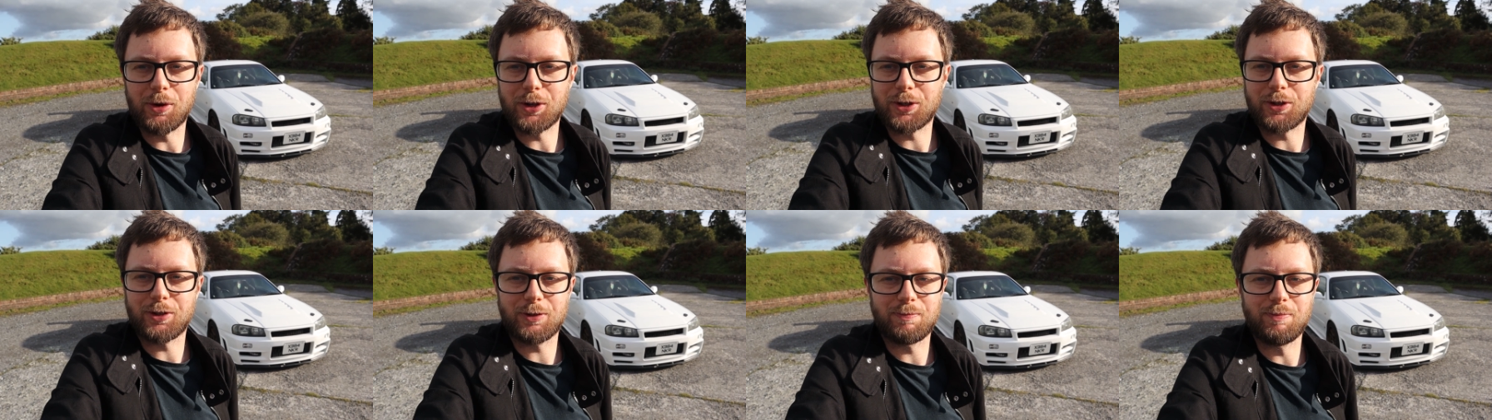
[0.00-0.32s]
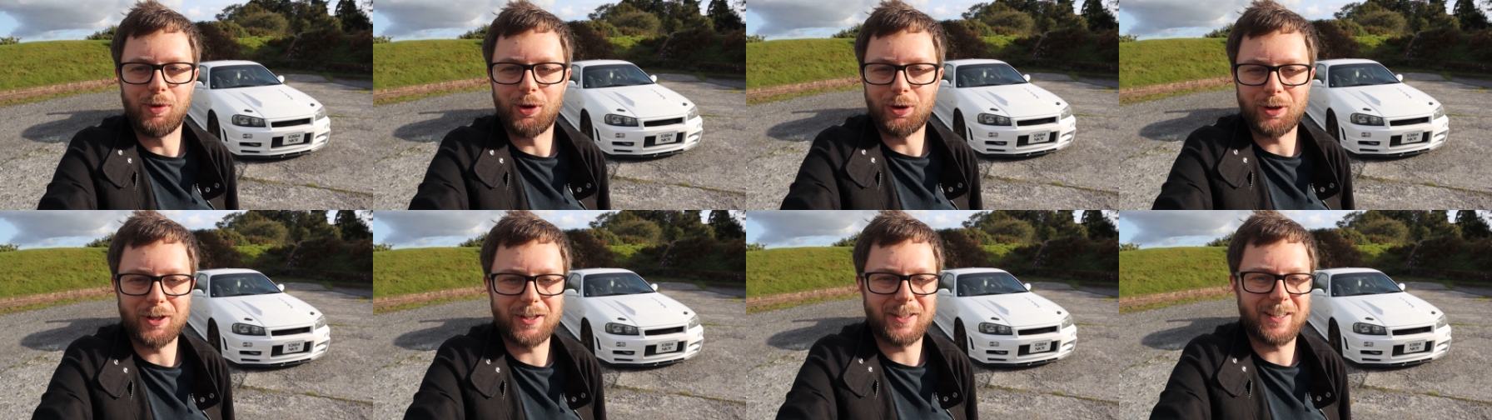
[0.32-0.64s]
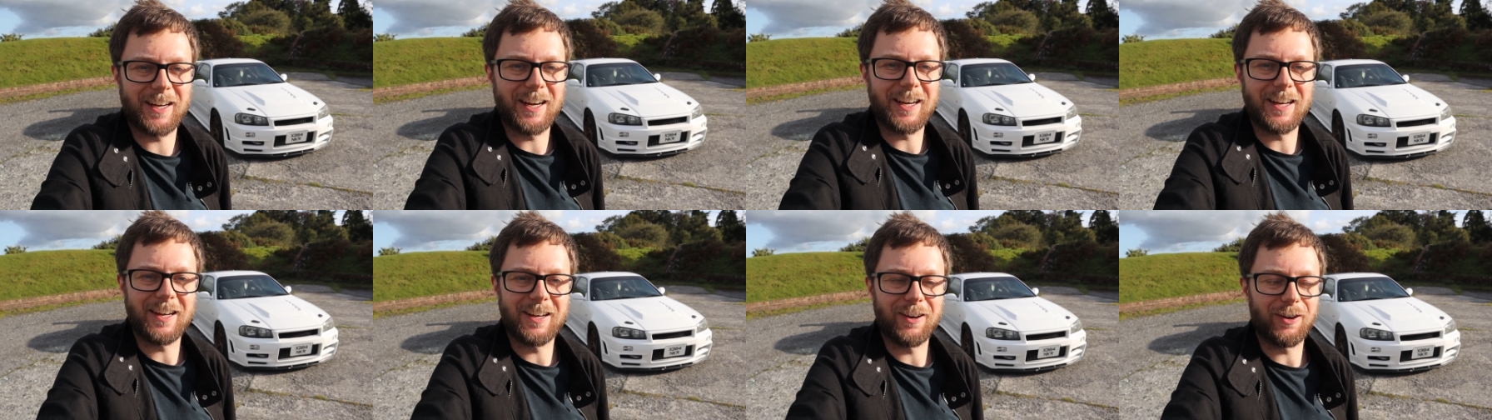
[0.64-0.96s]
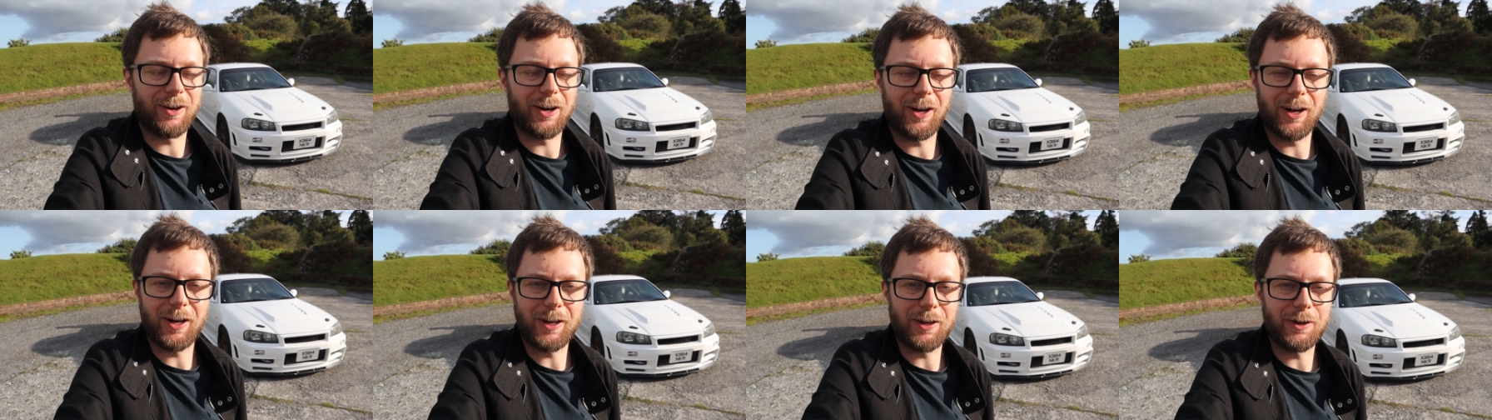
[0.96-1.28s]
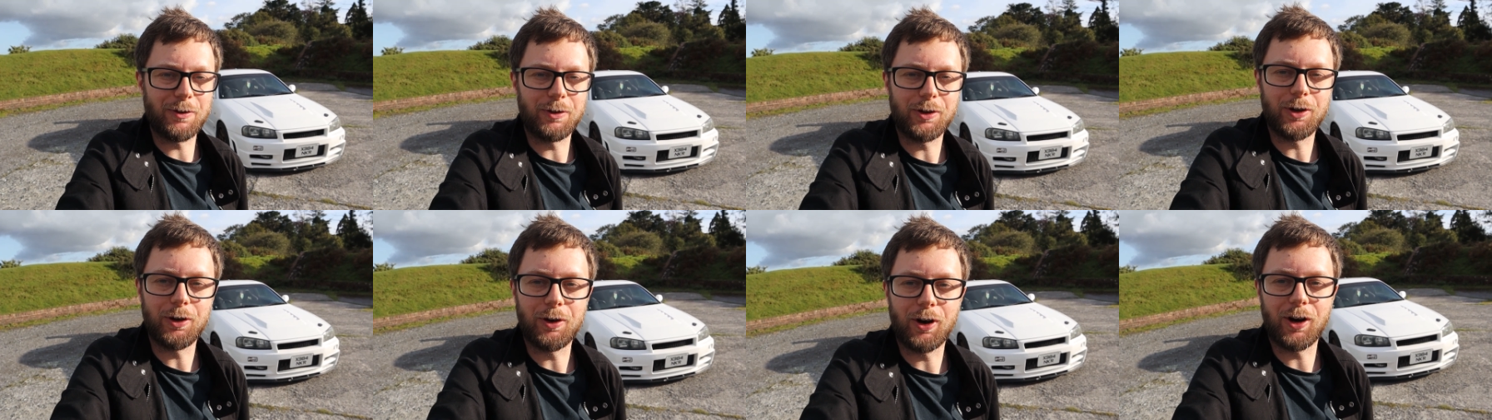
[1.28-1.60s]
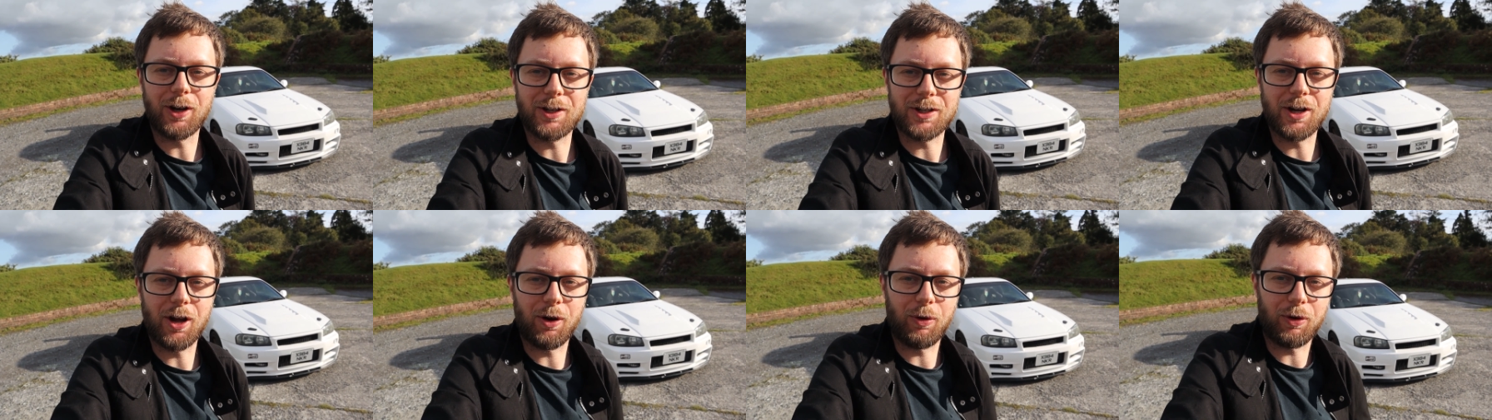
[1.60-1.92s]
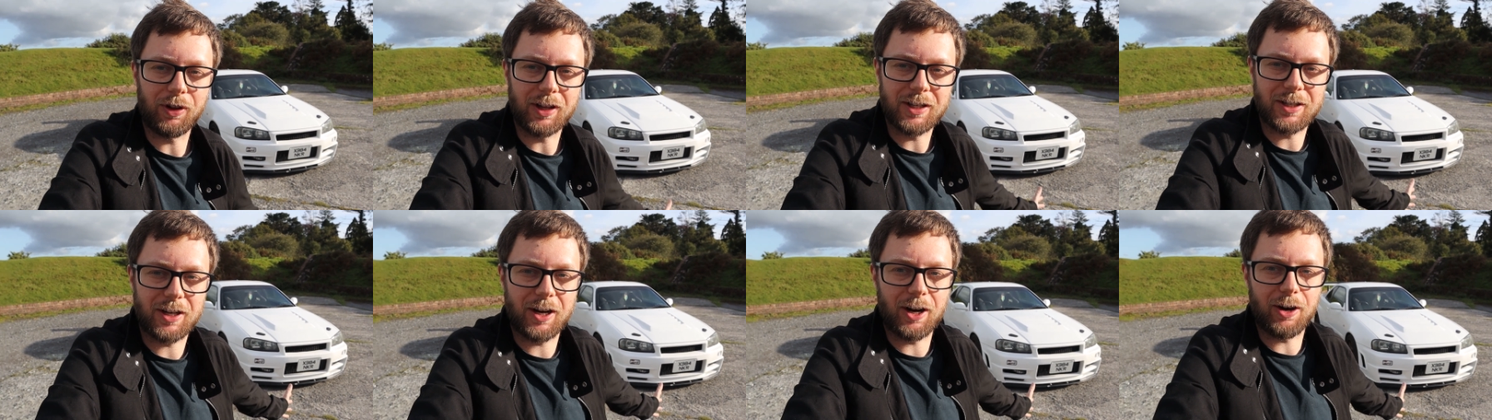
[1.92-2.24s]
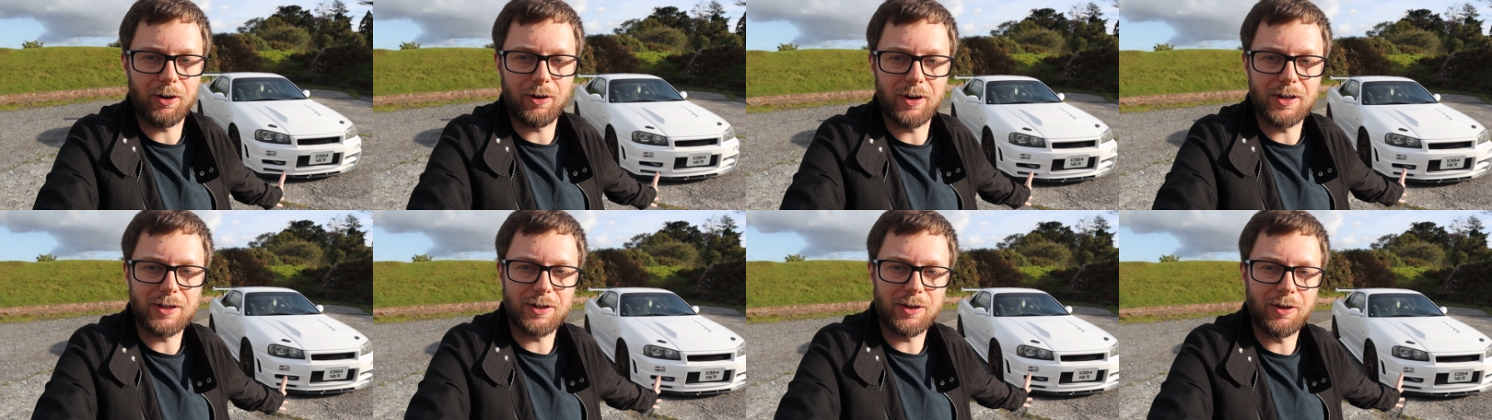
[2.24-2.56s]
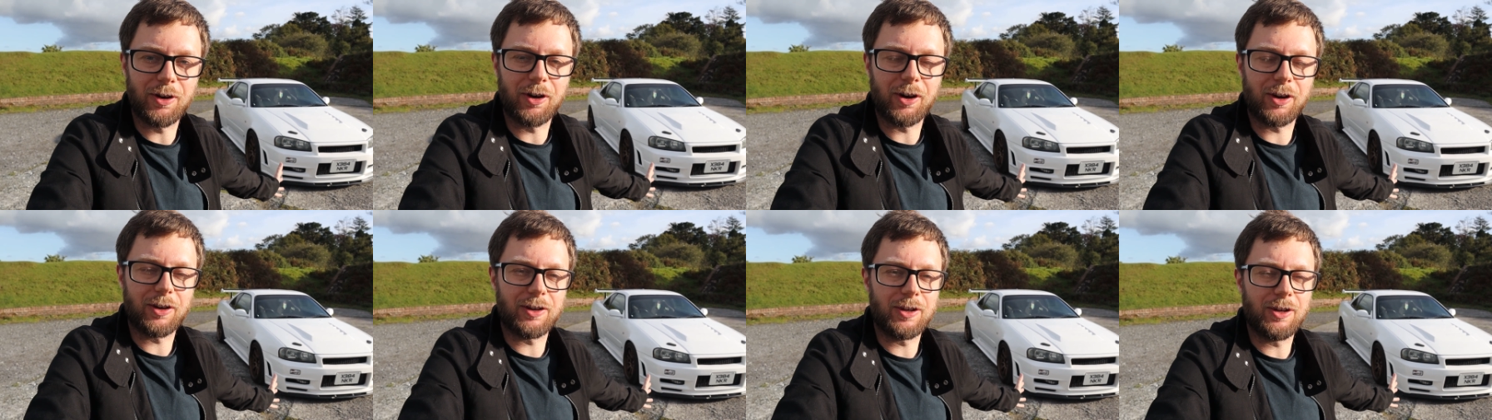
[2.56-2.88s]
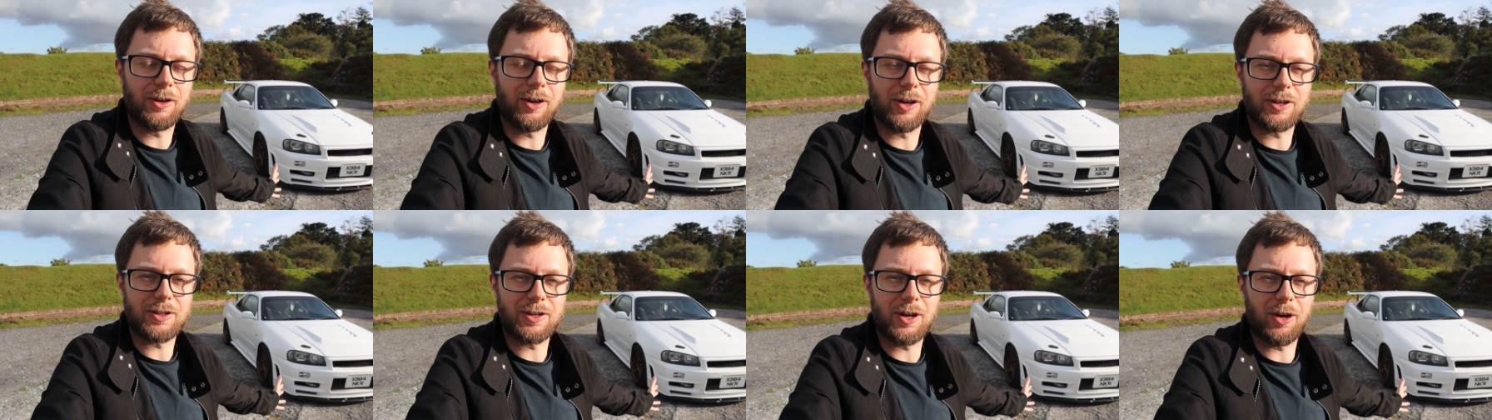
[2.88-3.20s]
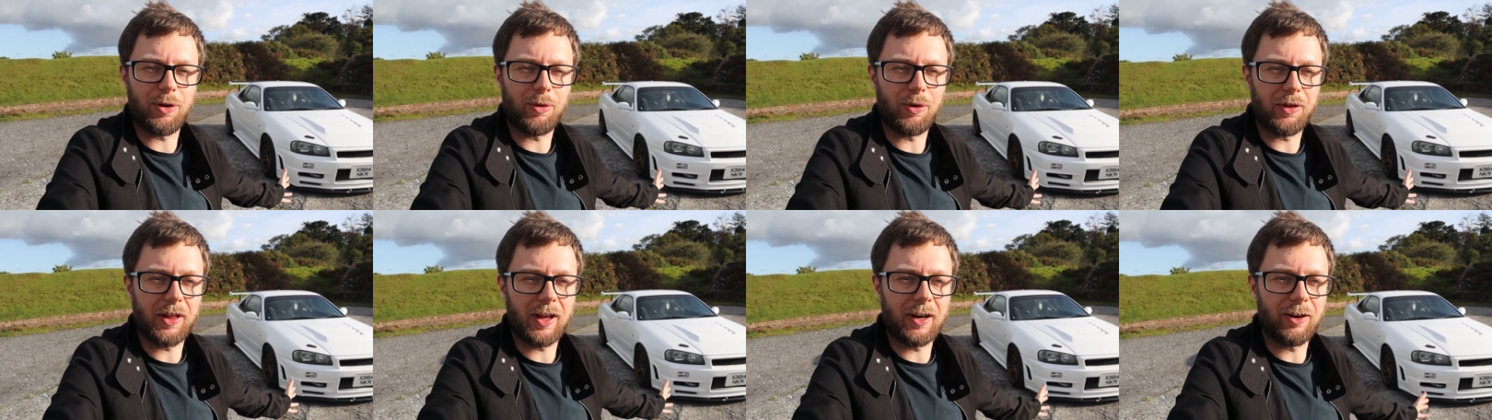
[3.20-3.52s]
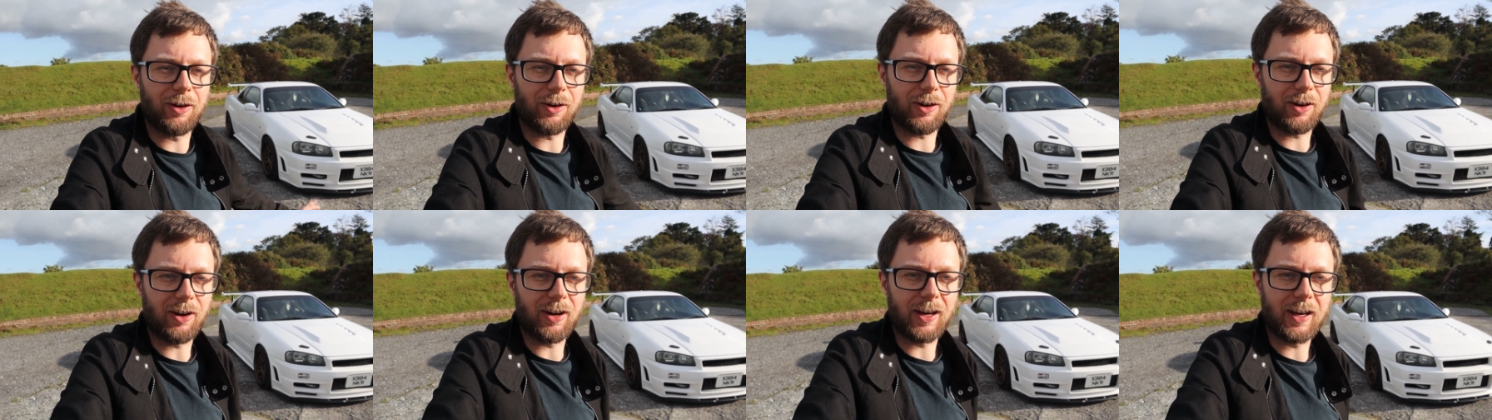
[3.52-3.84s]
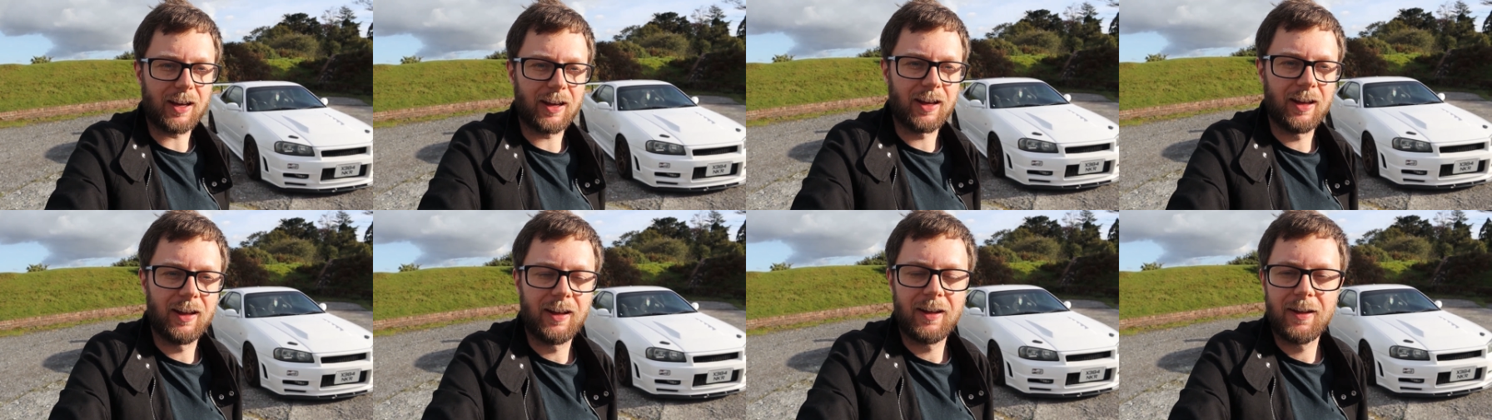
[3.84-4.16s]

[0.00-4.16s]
much more to say. You guys know what this car is. You guys know what they look like.